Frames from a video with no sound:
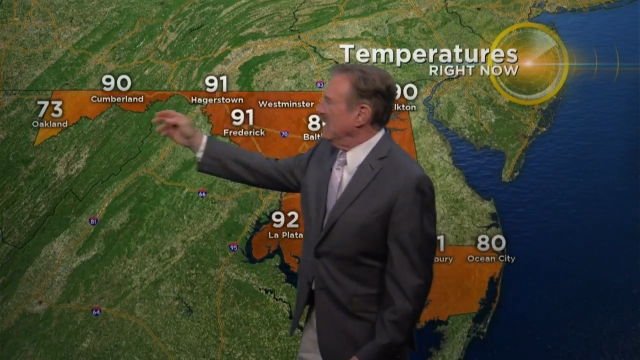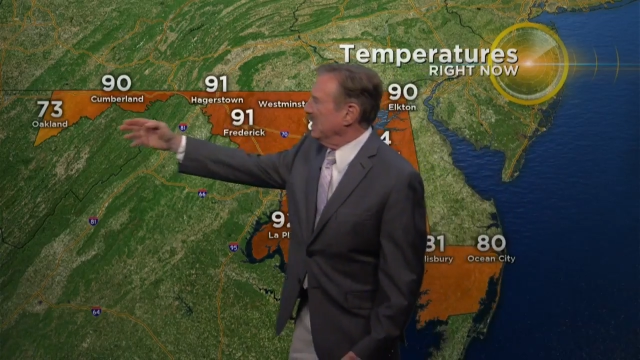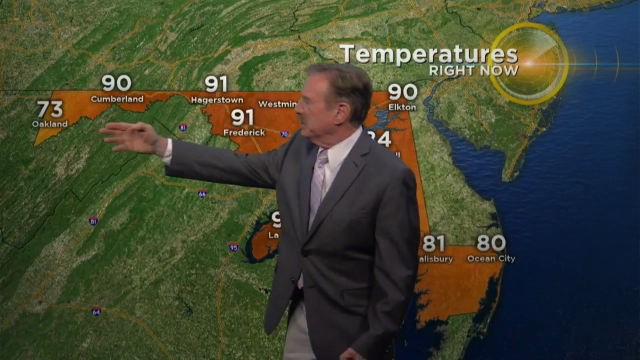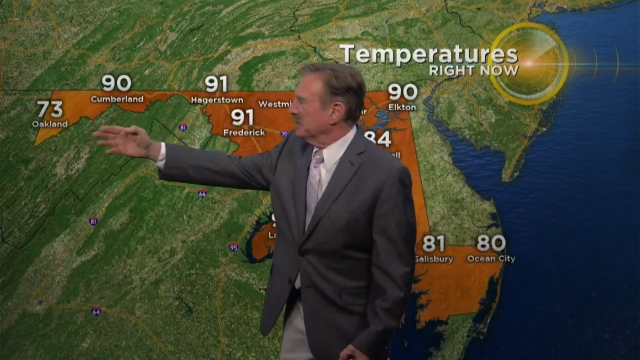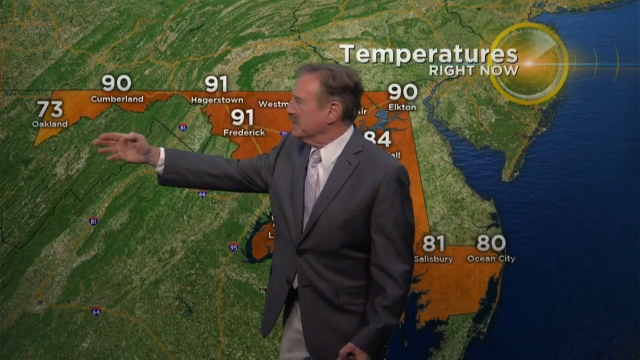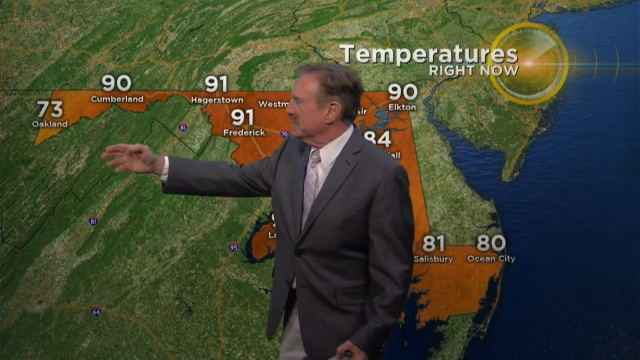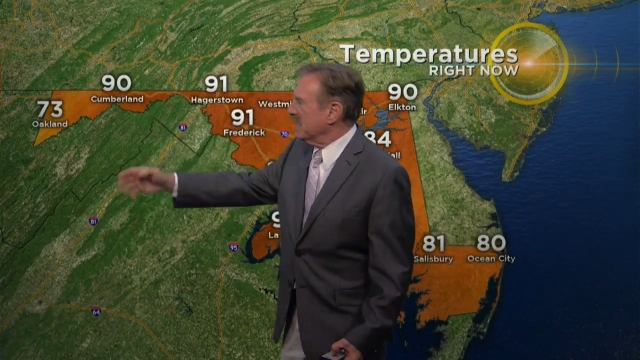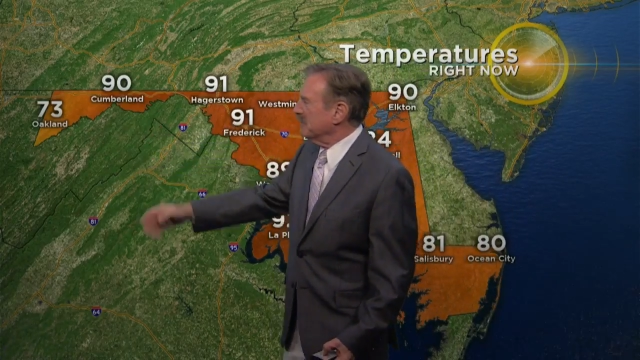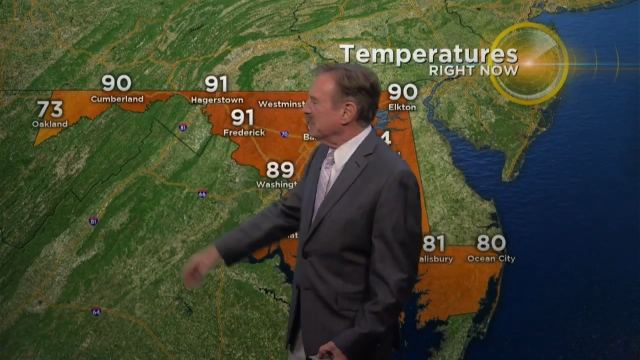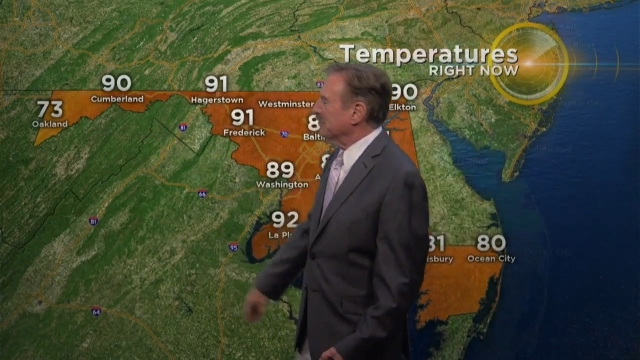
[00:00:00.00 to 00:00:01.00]
and only
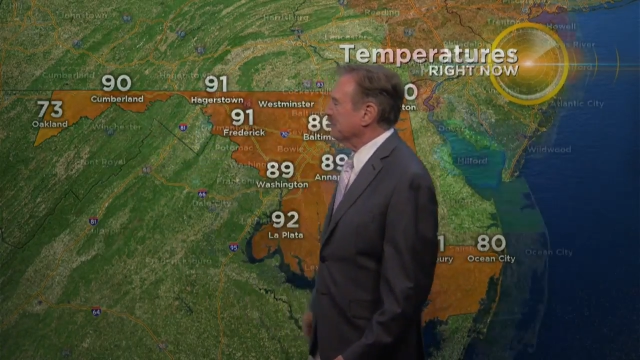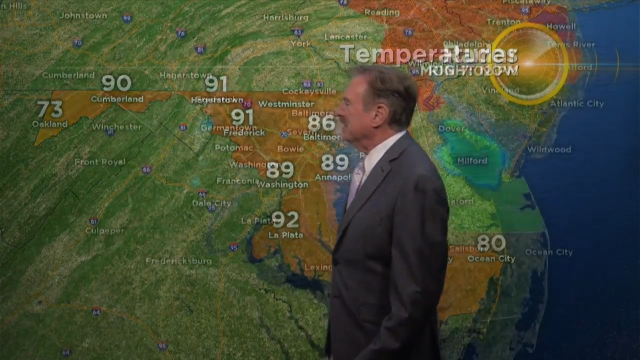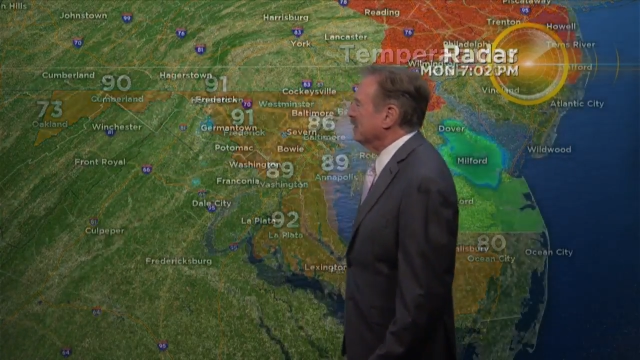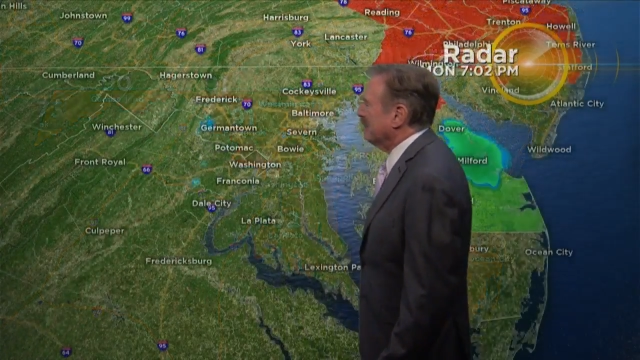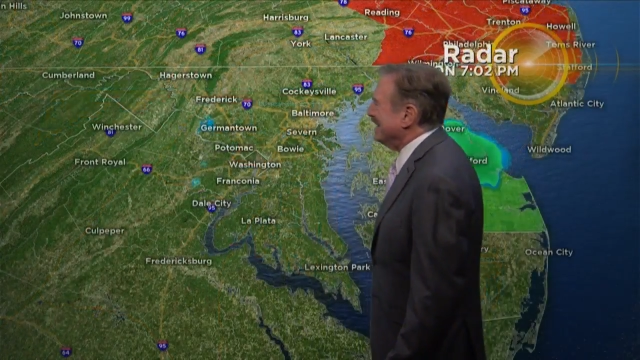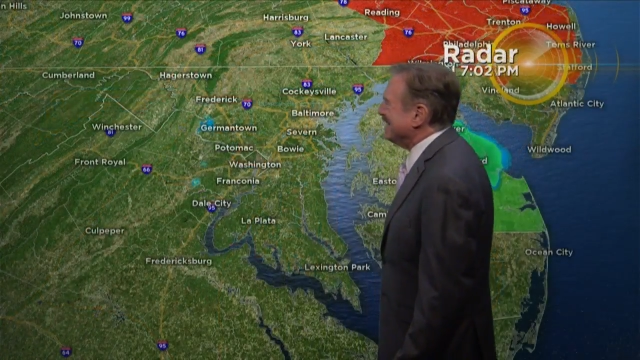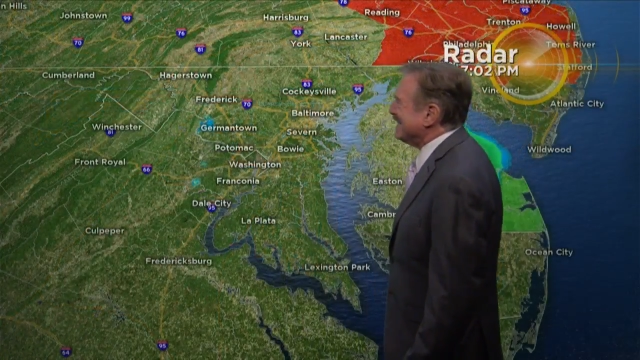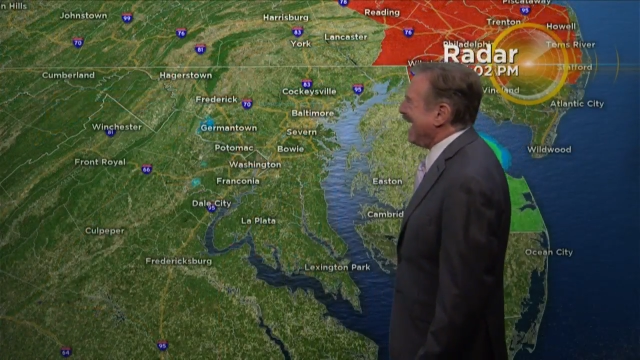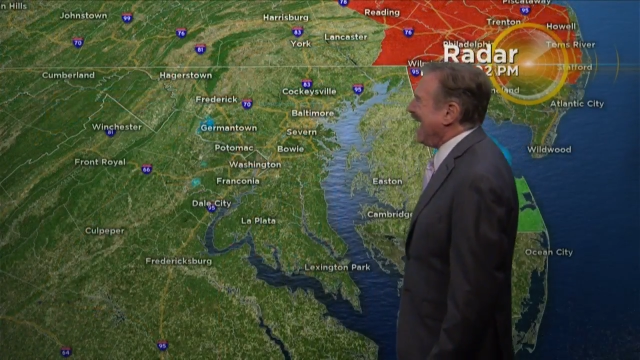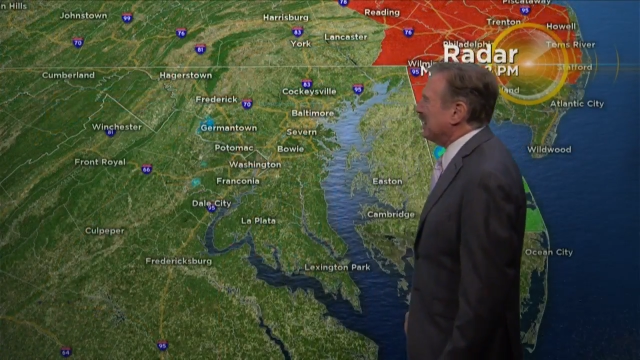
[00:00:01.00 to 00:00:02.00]
73
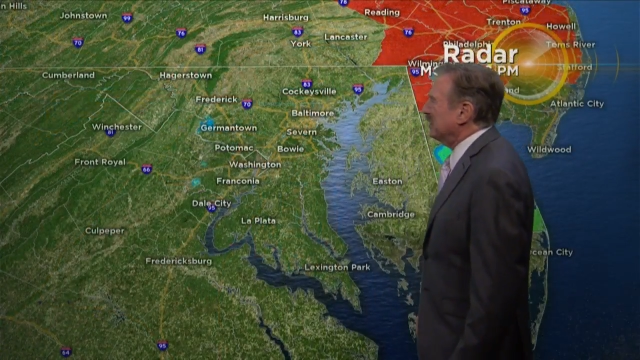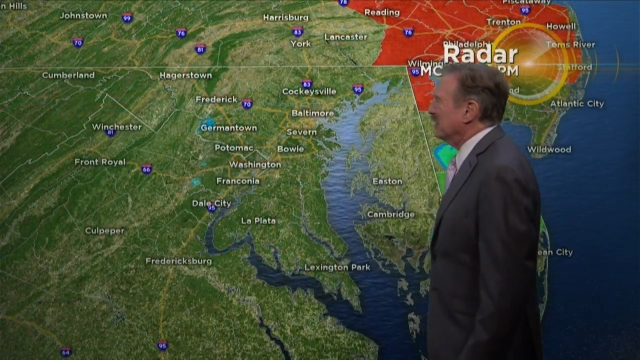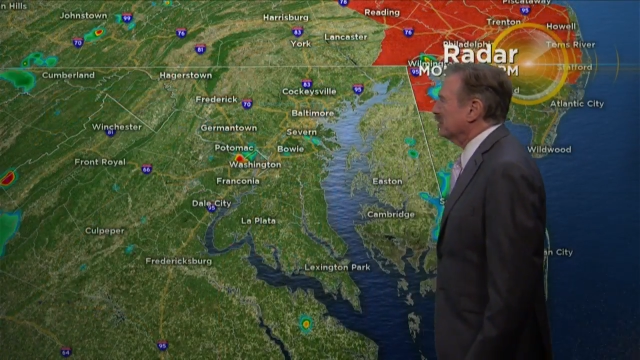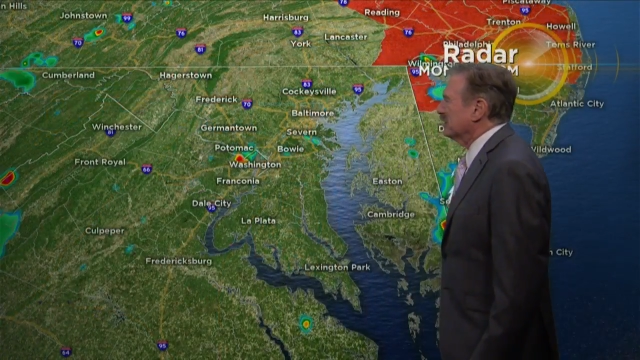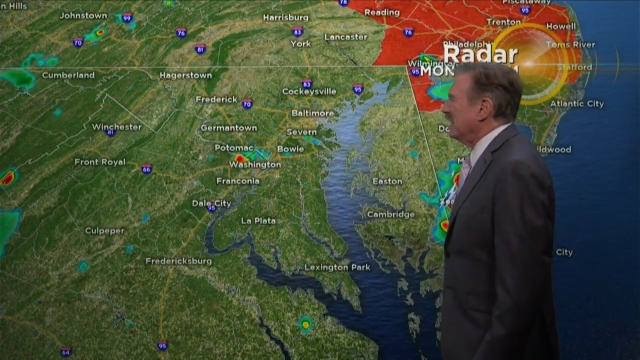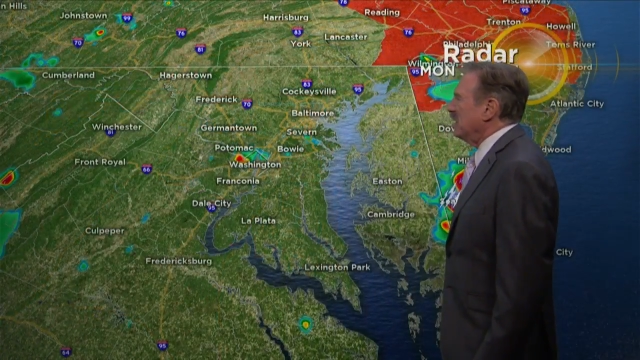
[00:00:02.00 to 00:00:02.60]
degrees out in Oakland.